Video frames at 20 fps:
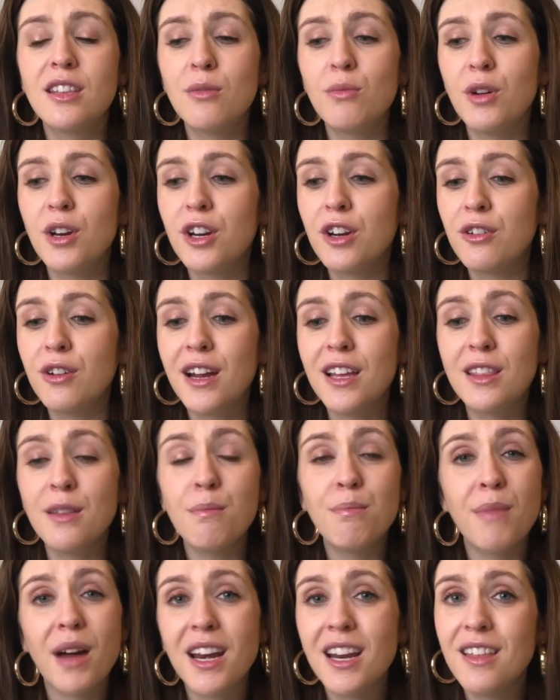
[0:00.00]
that want to create the
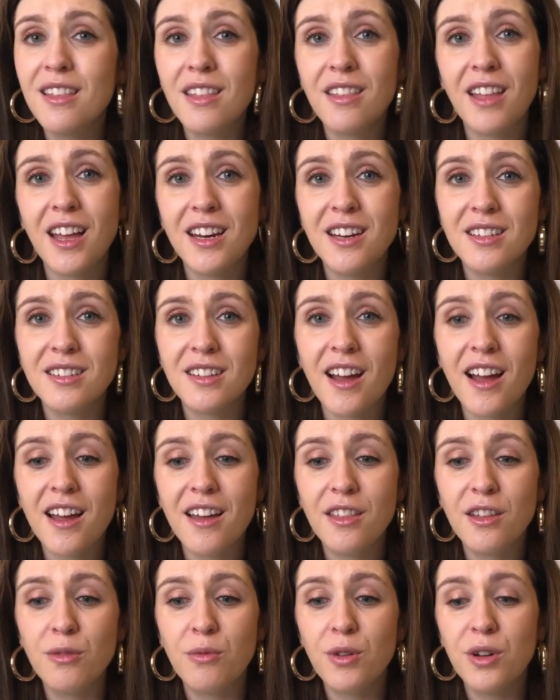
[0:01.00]
money that they
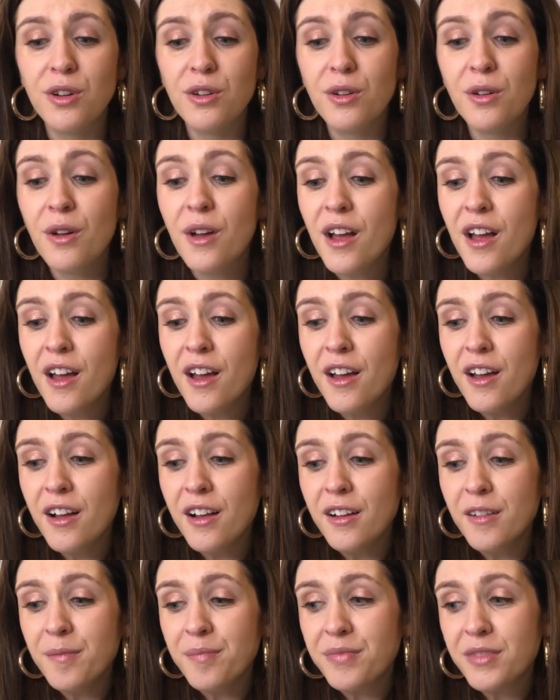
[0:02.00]
desire, that want to
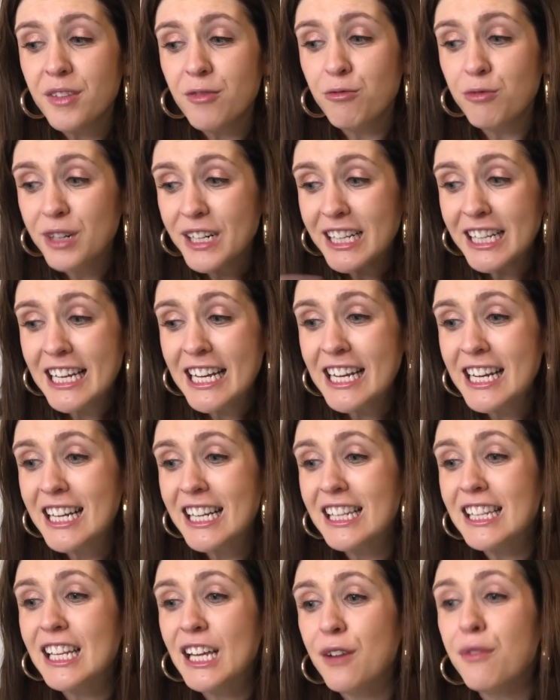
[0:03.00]
really
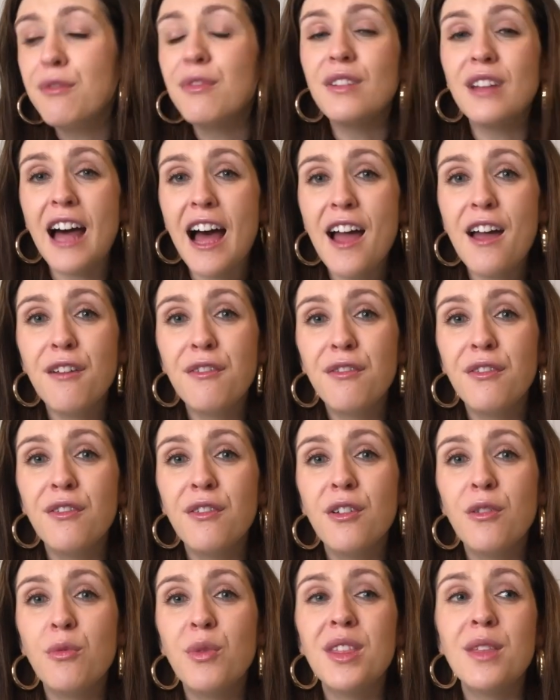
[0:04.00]
live life
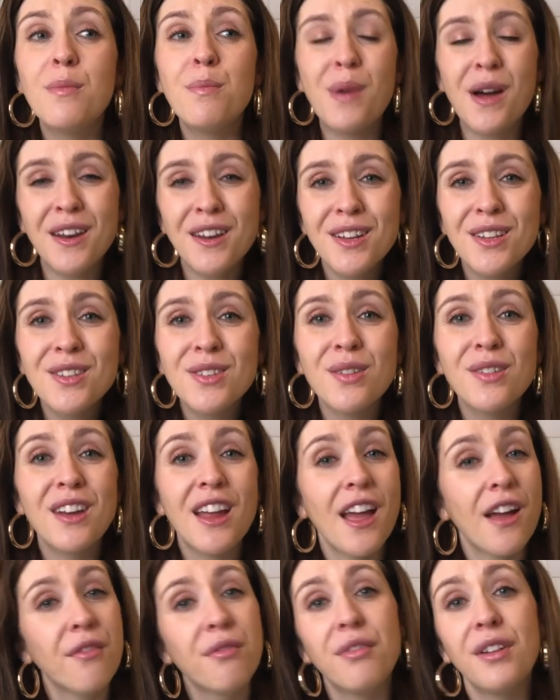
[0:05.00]
with abundance on
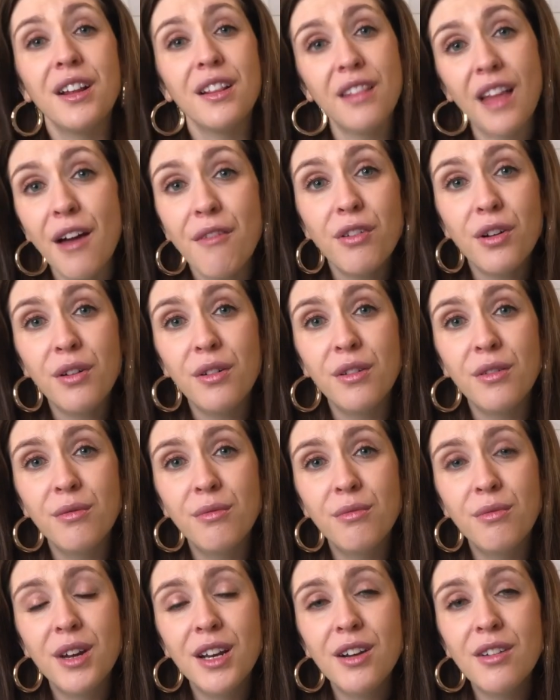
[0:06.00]
every level.
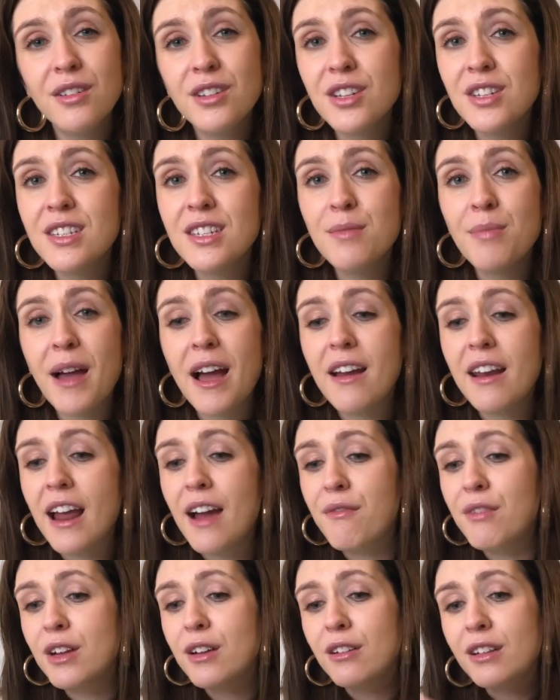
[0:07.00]
We're not just about
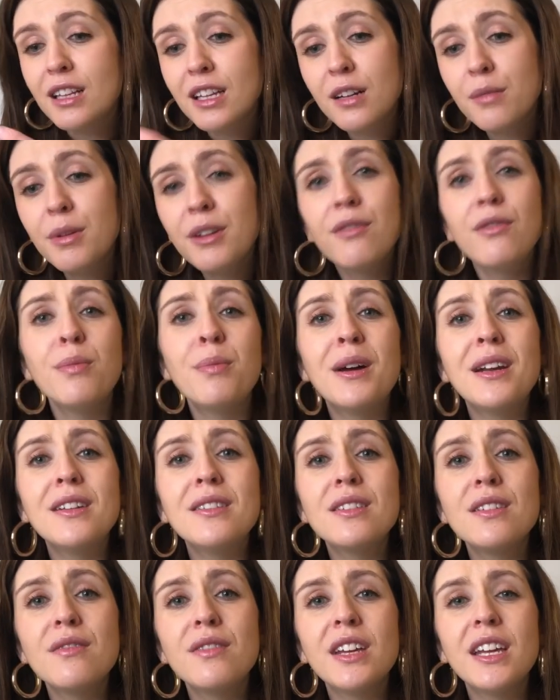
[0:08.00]
having a little bit of
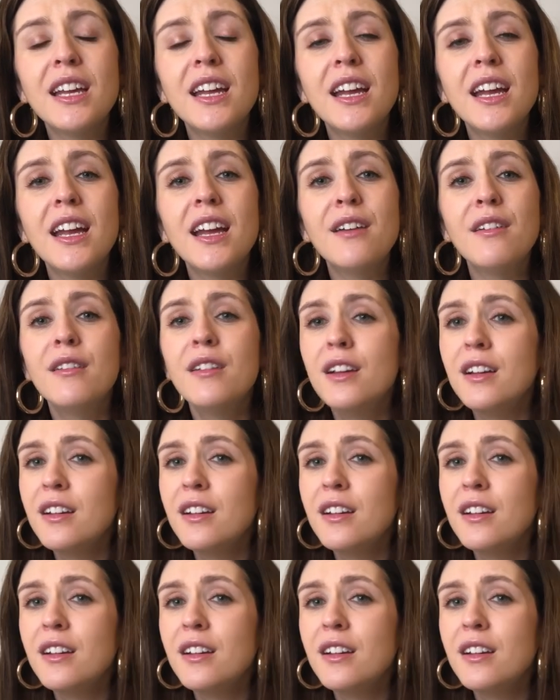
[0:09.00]
abundance over here.